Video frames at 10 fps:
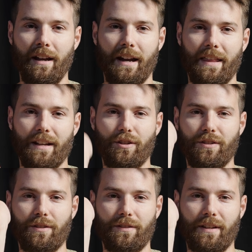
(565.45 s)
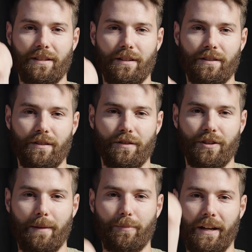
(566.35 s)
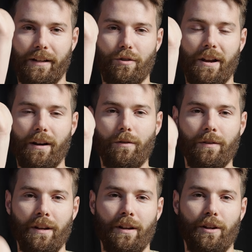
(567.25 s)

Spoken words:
and that's just, since it's shaped like a triangle,